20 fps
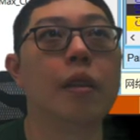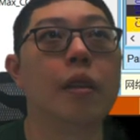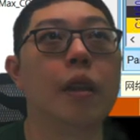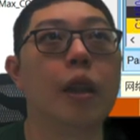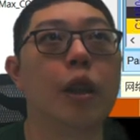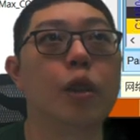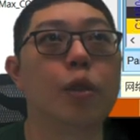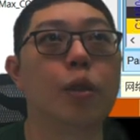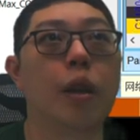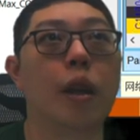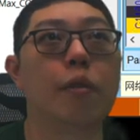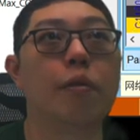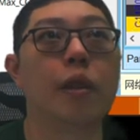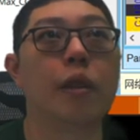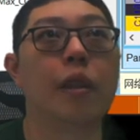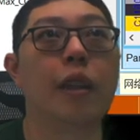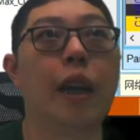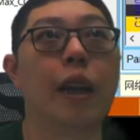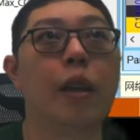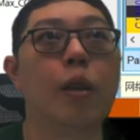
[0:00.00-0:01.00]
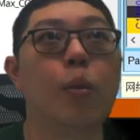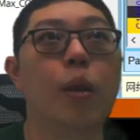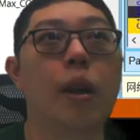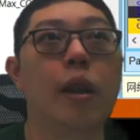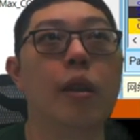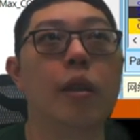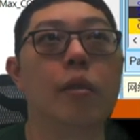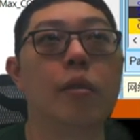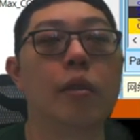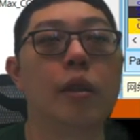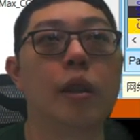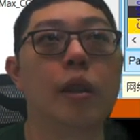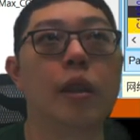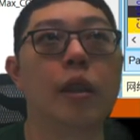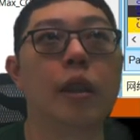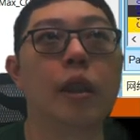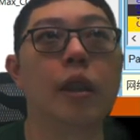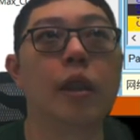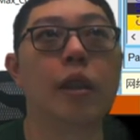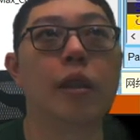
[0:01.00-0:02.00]
That should have a diode value. In
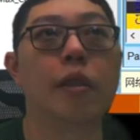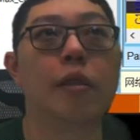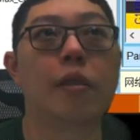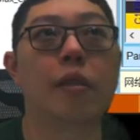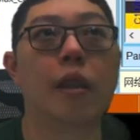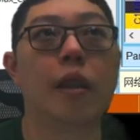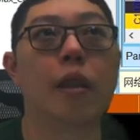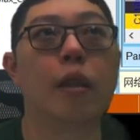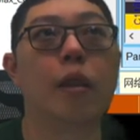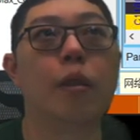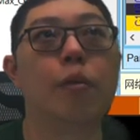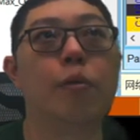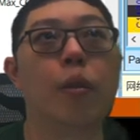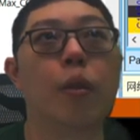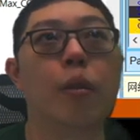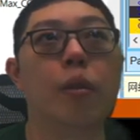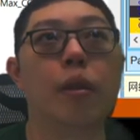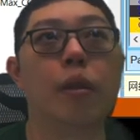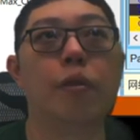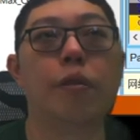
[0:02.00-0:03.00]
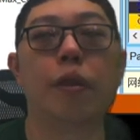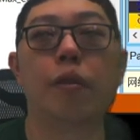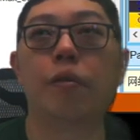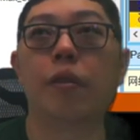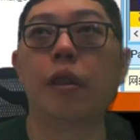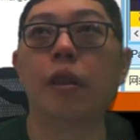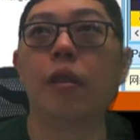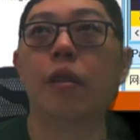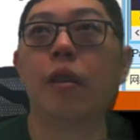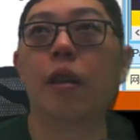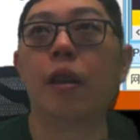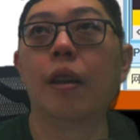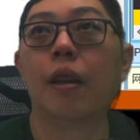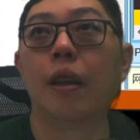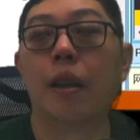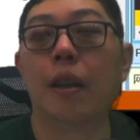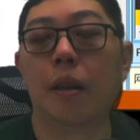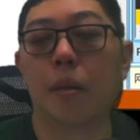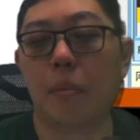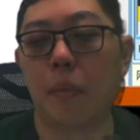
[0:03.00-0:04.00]
here it say 415,
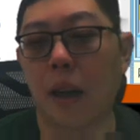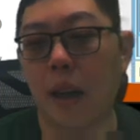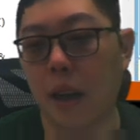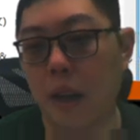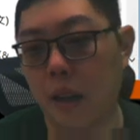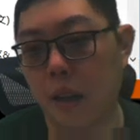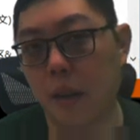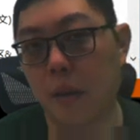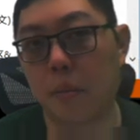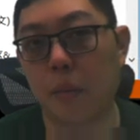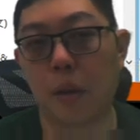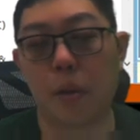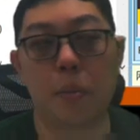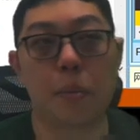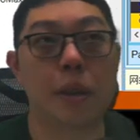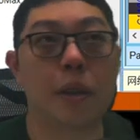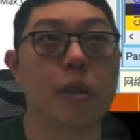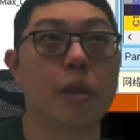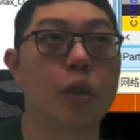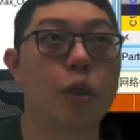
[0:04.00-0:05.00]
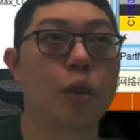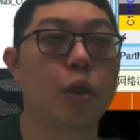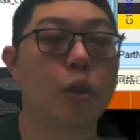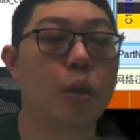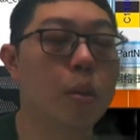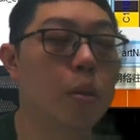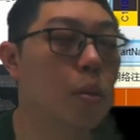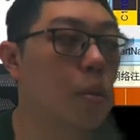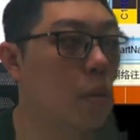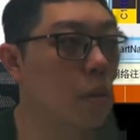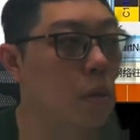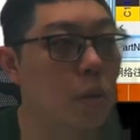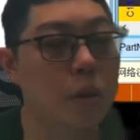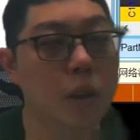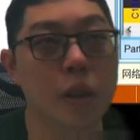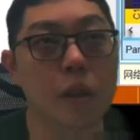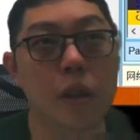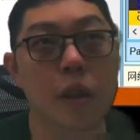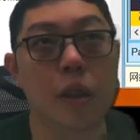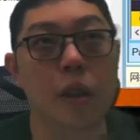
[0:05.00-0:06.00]
my multimeter is show
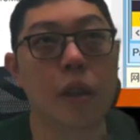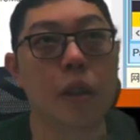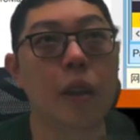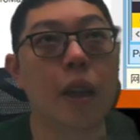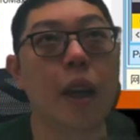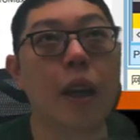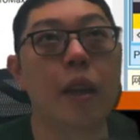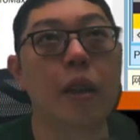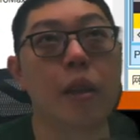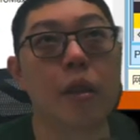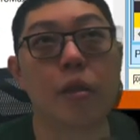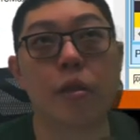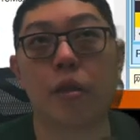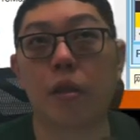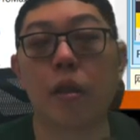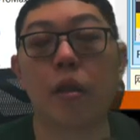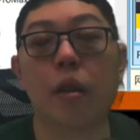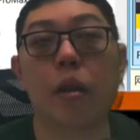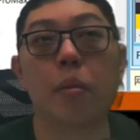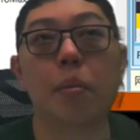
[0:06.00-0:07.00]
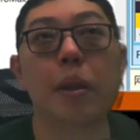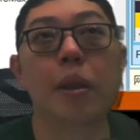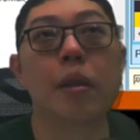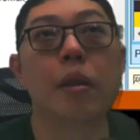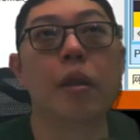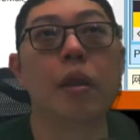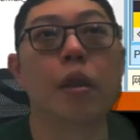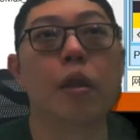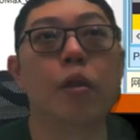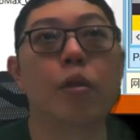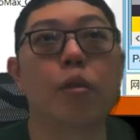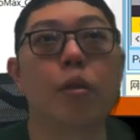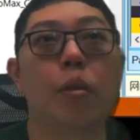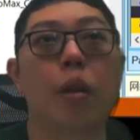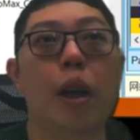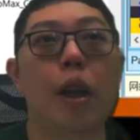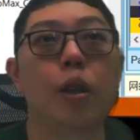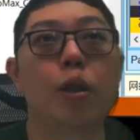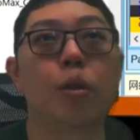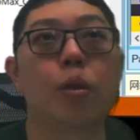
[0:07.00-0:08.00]
289 is normal. So
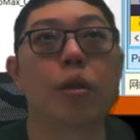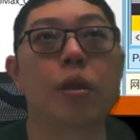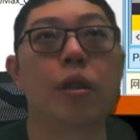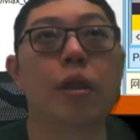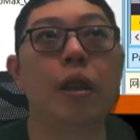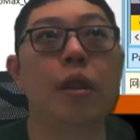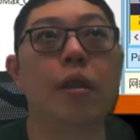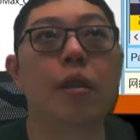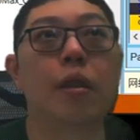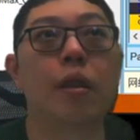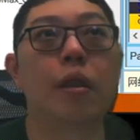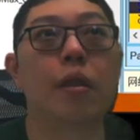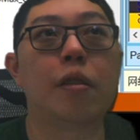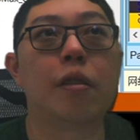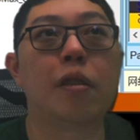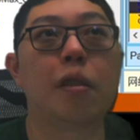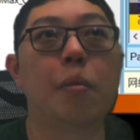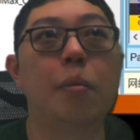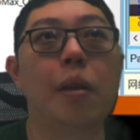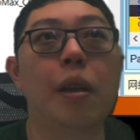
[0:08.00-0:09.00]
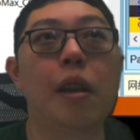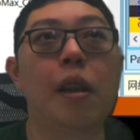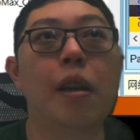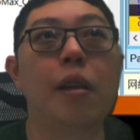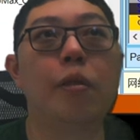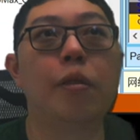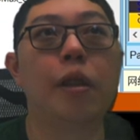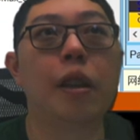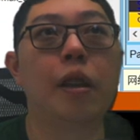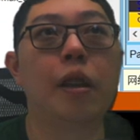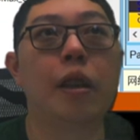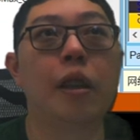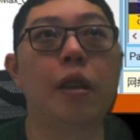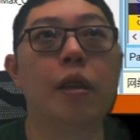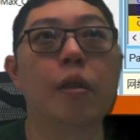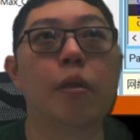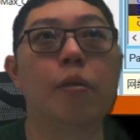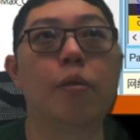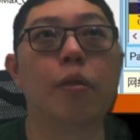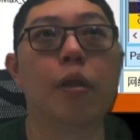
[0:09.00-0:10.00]
I should get the similar
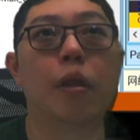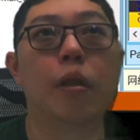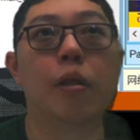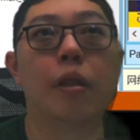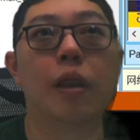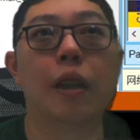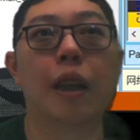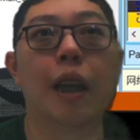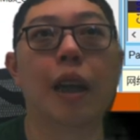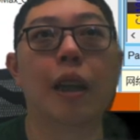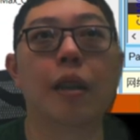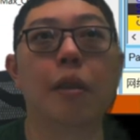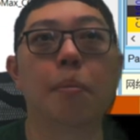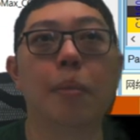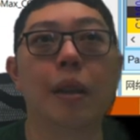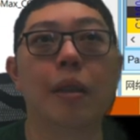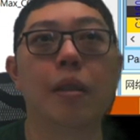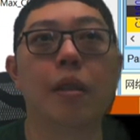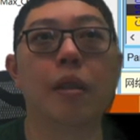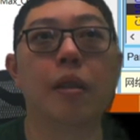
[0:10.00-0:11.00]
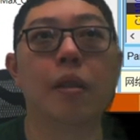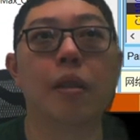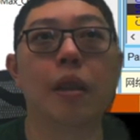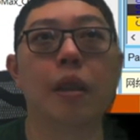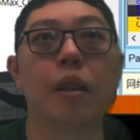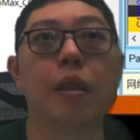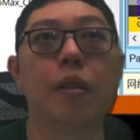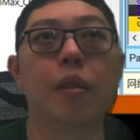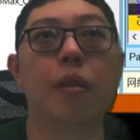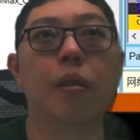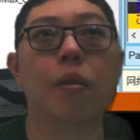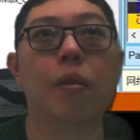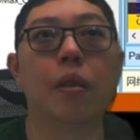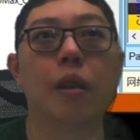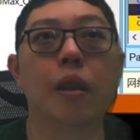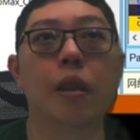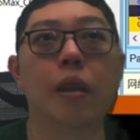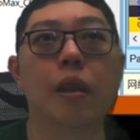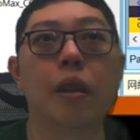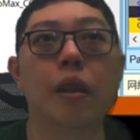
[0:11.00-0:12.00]
reading for the other button, eh? all
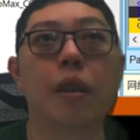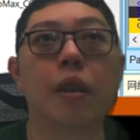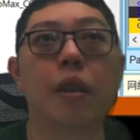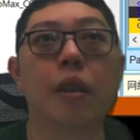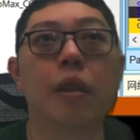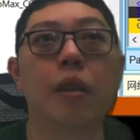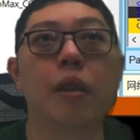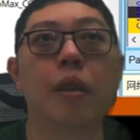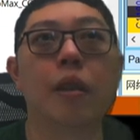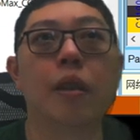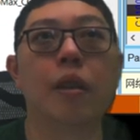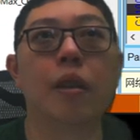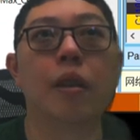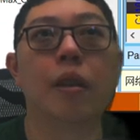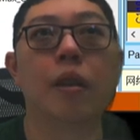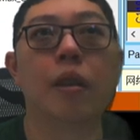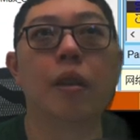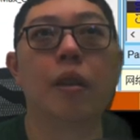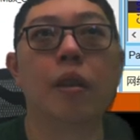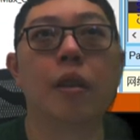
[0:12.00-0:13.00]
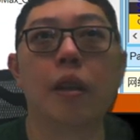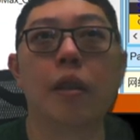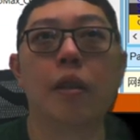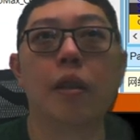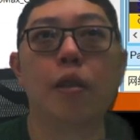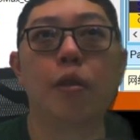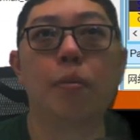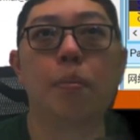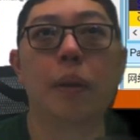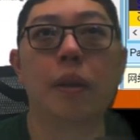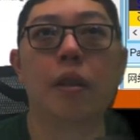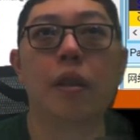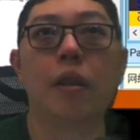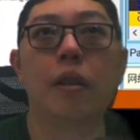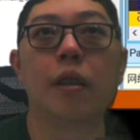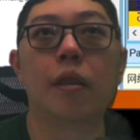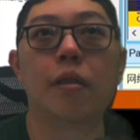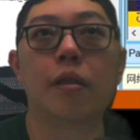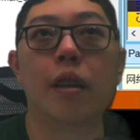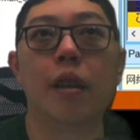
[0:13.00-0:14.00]
in here. This button
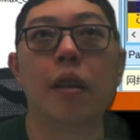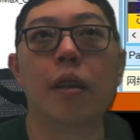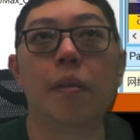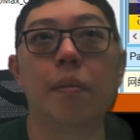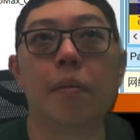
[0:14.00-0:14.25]
is say